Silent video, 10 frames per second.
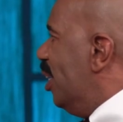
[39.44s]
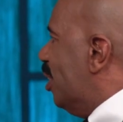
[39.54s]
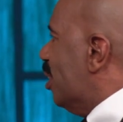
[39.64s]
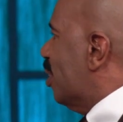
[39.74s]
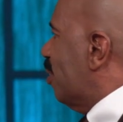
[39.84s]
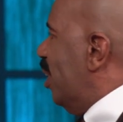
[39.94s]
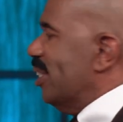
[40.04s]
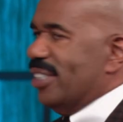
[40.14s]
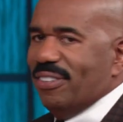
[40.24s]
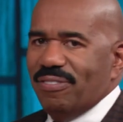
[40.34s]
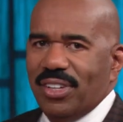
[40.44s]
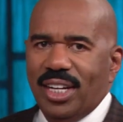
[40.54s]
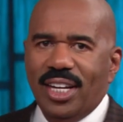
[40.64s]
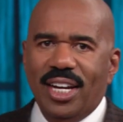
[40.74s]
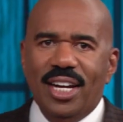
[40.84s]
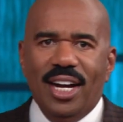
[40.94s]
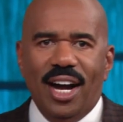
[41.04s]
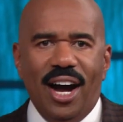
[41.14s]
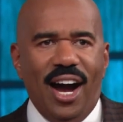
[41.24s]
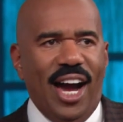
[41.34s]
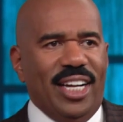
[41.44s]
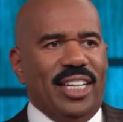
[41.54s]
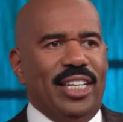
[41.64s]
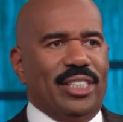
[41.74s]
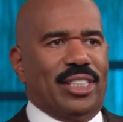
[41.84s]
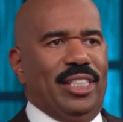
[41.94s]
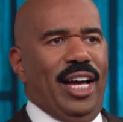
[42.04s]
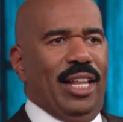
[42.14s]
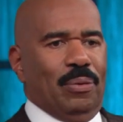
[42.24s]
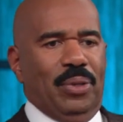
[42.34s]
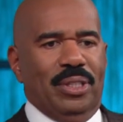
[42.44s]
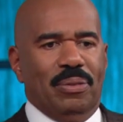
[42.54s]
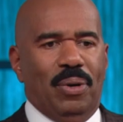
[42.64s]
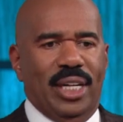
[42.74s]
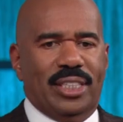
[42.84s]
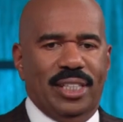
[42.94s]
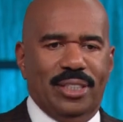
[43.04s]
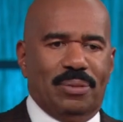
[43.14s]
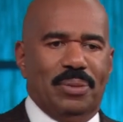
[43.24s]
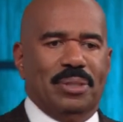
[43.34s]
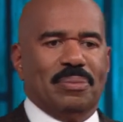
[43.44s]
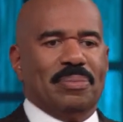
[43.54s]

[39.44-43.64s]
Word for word: This is crazy. All right, here's another one. Watch this one.